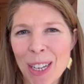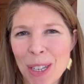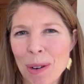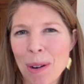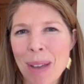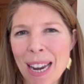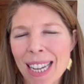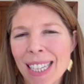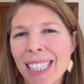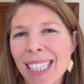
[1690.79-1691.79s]
A
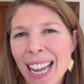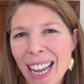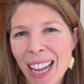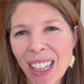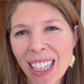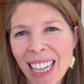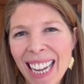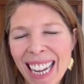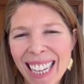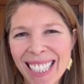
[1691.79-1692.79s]
tremendous scale.
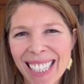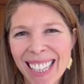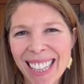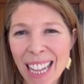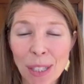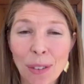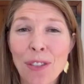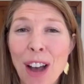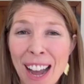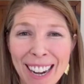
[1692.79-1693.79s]
And that's
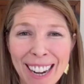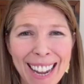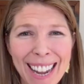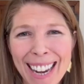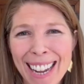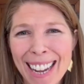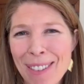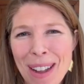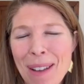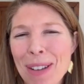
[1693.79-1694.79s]
fun. And, it,
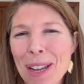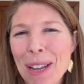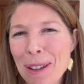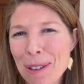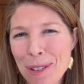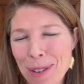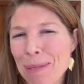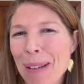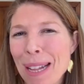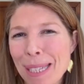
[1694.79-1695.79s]
and we have a huge
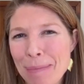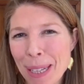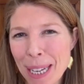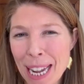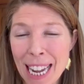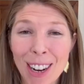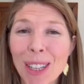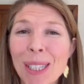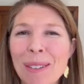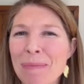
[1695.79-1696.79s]
responsibility. It
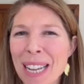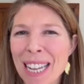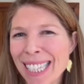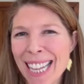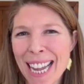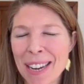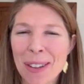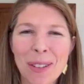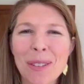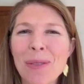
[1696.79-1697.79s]
also means that
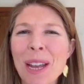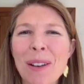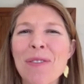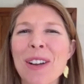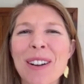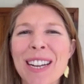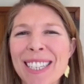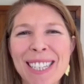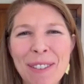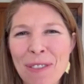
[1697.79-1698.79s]
we have
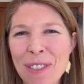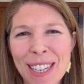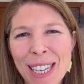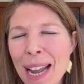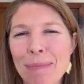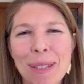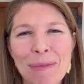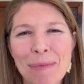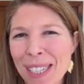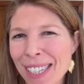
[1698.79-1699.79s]
very different types
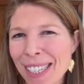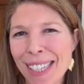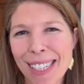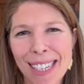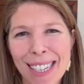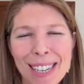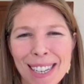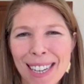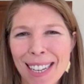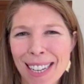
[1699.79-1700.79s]
of businesses and,
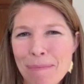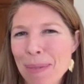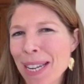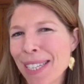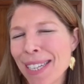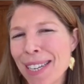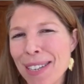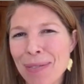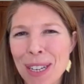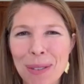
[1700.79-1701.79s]
and companies and
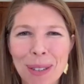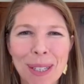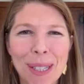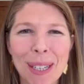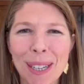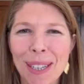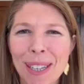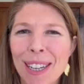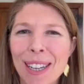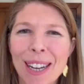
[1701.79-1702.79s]
individuals. And
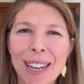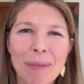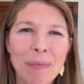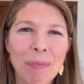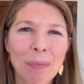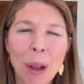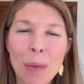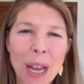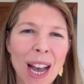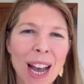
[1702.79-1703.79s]
um,
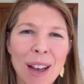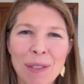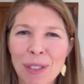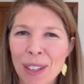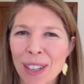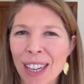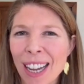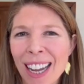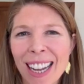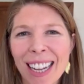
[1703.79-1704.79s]
we have
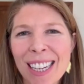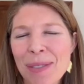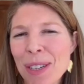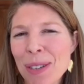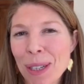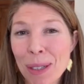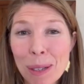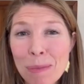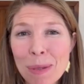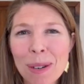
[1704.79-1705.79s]
uh, individual
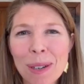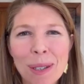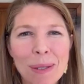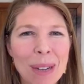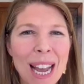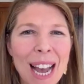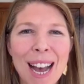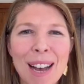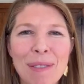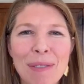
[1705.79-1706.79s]
consumers, we
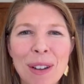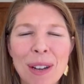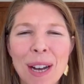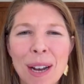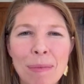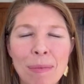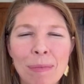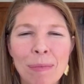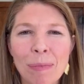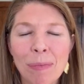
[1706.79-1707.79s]
have um,
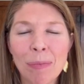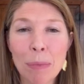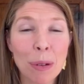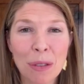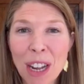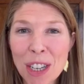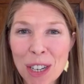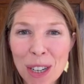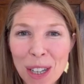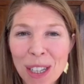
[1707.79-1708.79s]

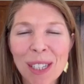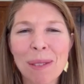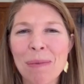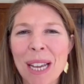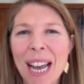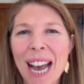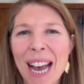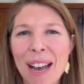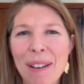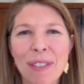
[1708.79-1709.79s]
professionals, we
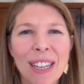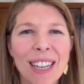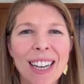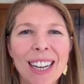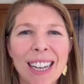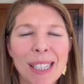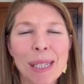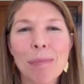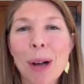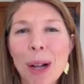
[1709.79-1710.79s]
have uh,
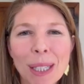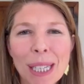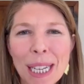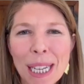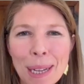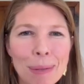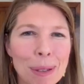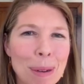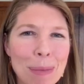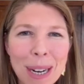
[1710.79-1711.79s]
small
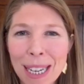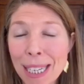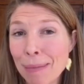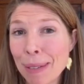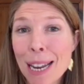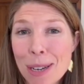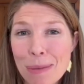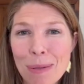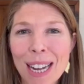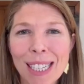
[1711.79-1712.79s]
teams, mid market teams,
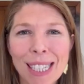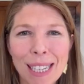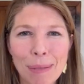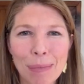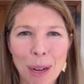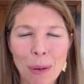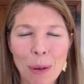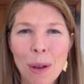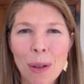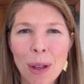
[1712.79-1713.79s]
enterprise teams. Like
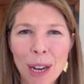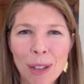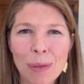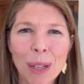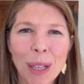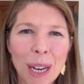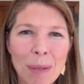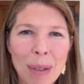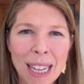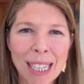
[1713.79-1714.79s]
it is really an
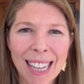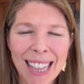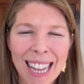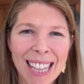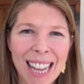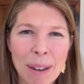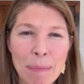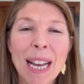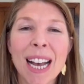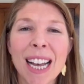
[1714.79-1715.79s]
amazing thing that
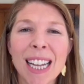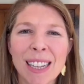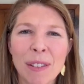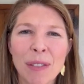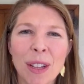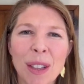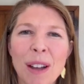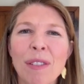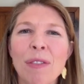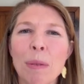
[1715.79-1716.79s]
because of the
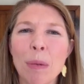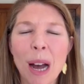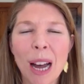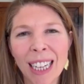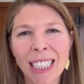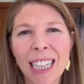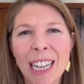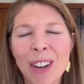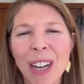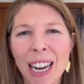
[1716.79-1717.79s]
love of the product and
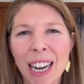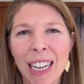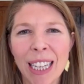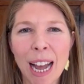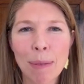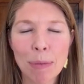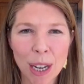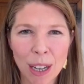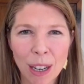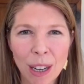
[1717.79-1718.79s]
the organic
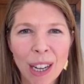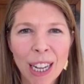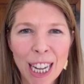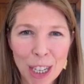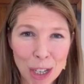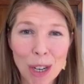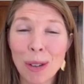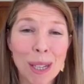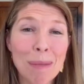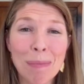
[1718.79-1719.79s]
adoption, it
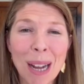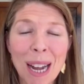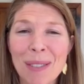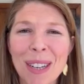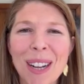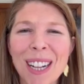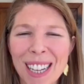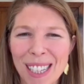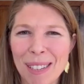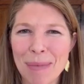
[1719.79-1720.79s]
shows up kind of in all
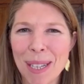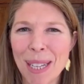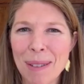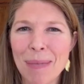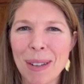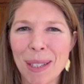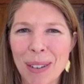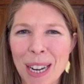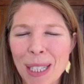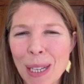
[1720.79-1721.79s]
customer segments,
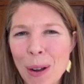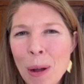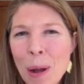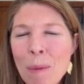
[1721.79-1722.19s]
right? So,